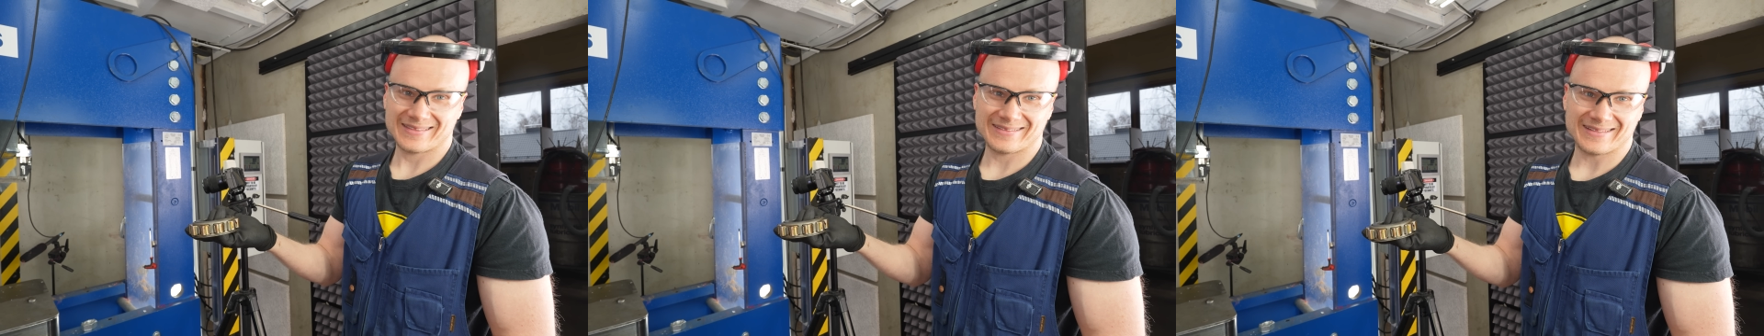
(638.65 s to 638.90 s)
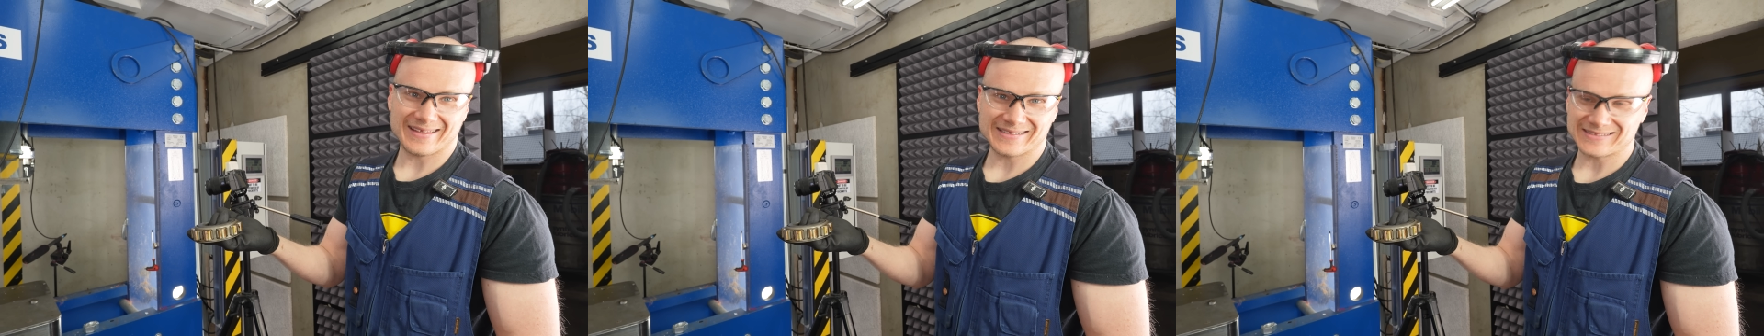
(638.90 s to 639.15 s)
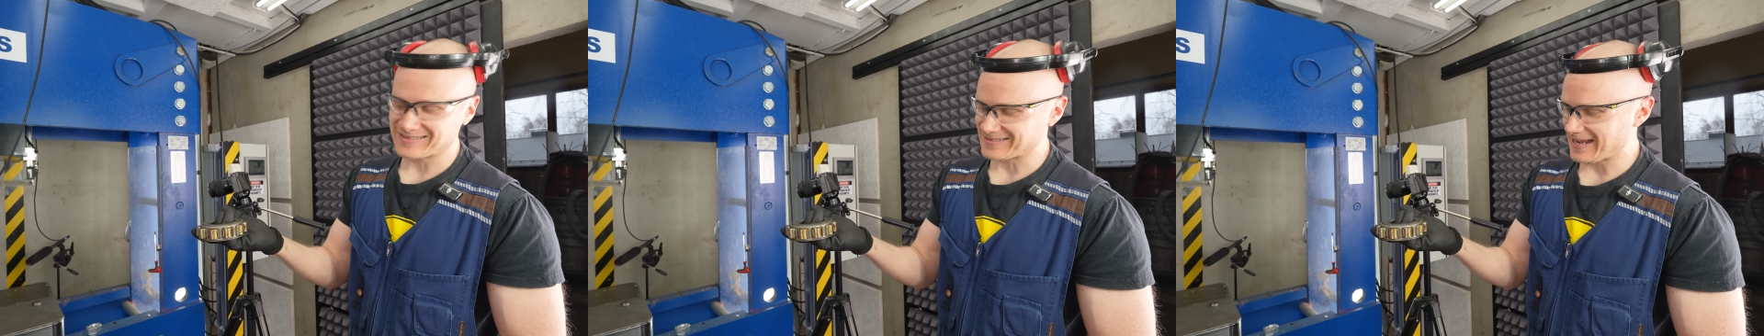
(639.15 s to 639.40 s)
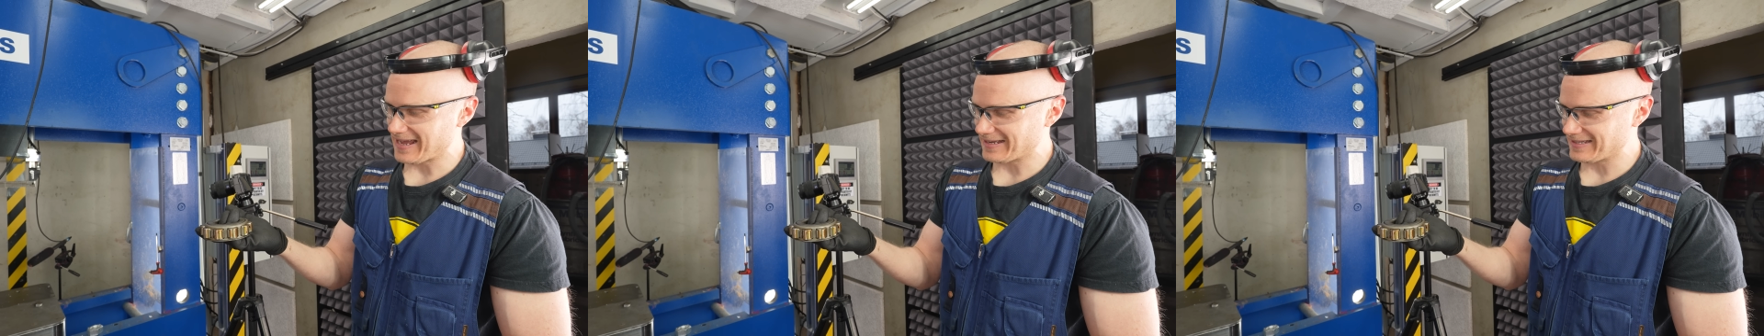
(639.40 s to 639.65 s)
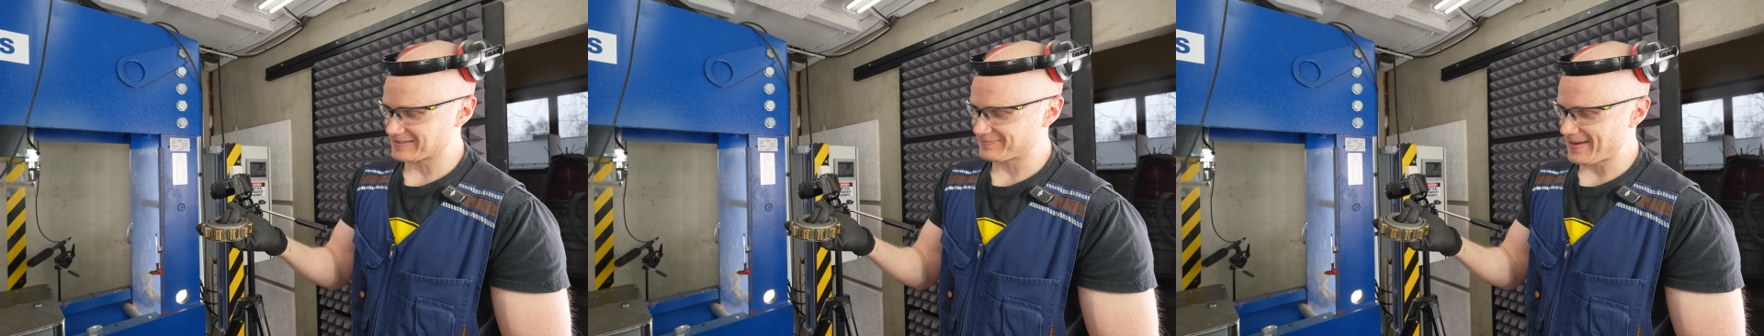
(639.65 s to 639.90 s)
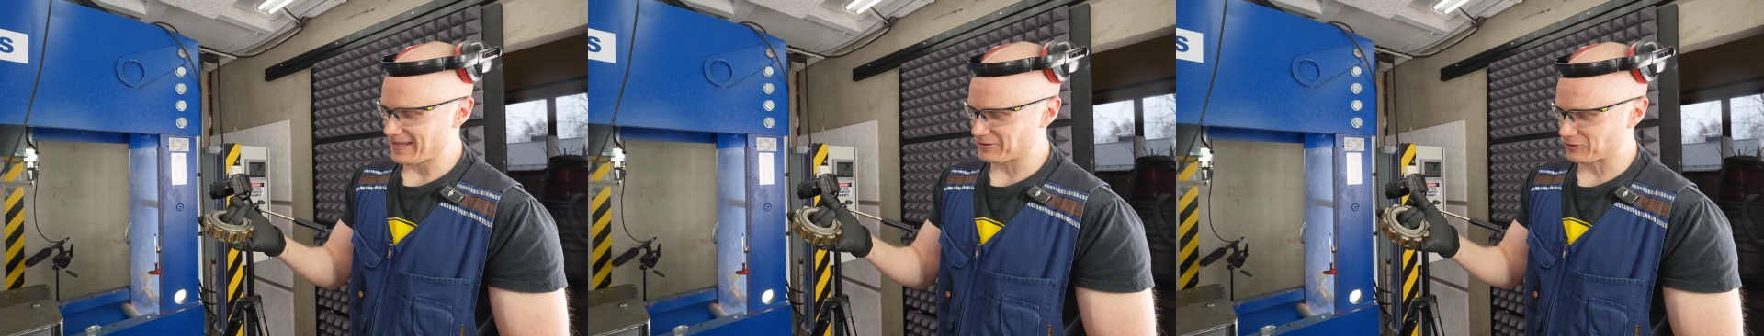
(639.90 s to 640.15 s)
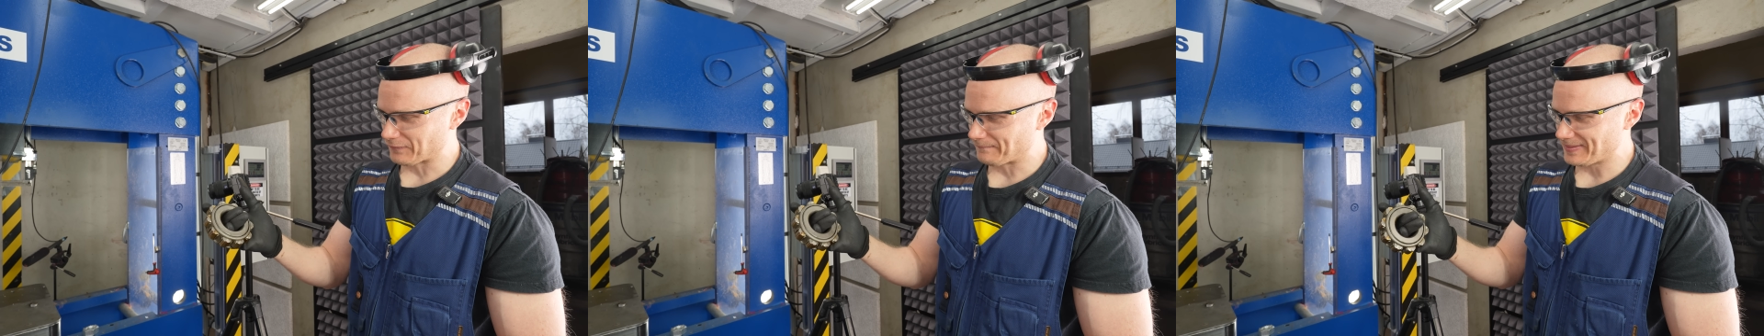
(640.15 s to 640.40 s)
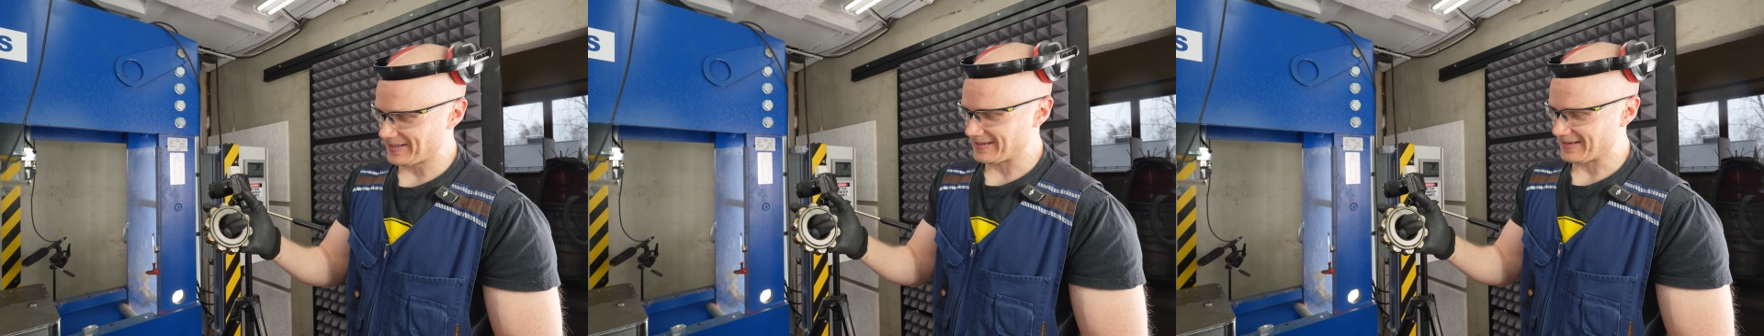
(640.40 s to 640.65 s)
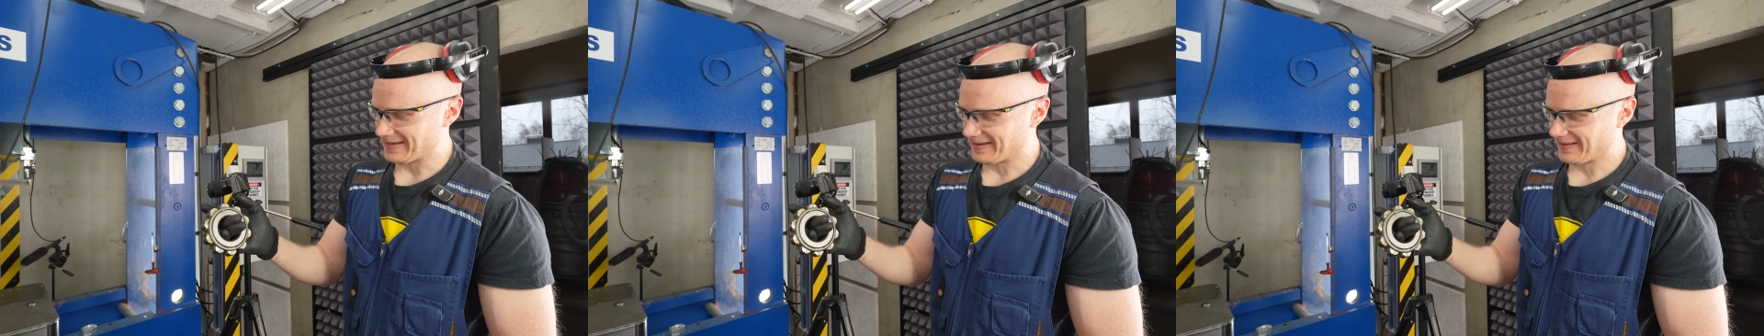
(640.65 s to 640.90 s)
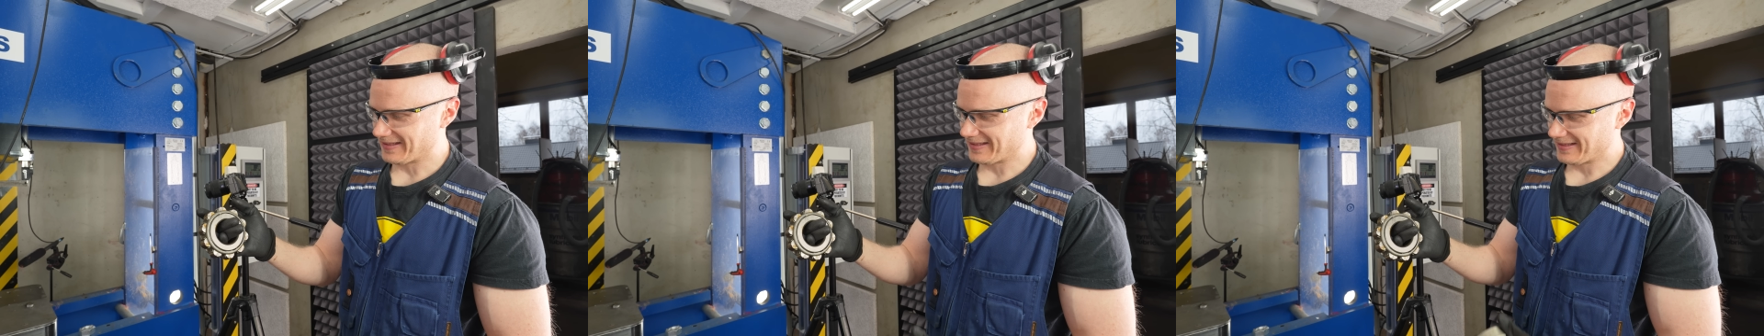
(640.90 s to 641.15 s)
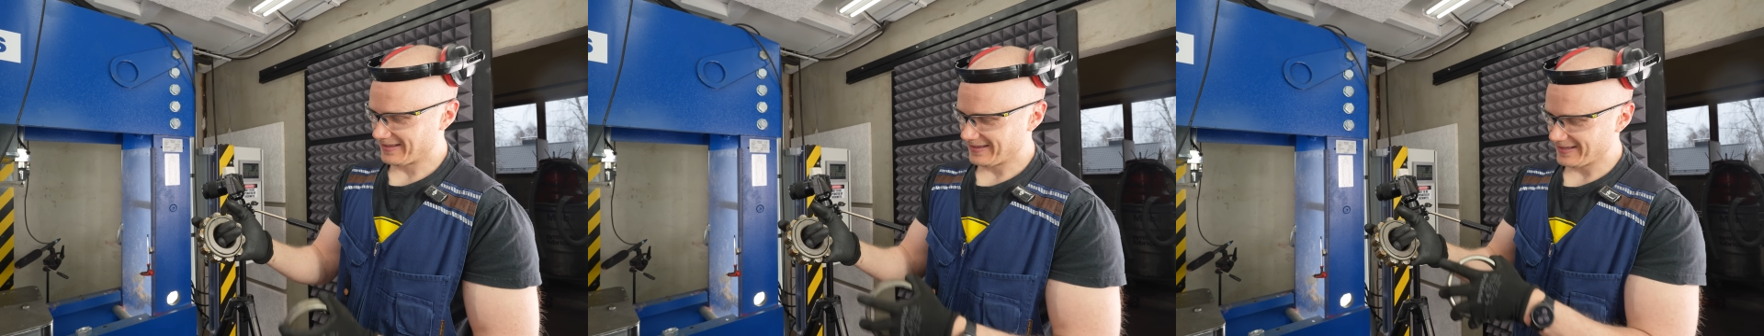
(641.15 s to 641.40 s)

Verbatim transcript: Ooh. This is like it's meant to be. Yeah.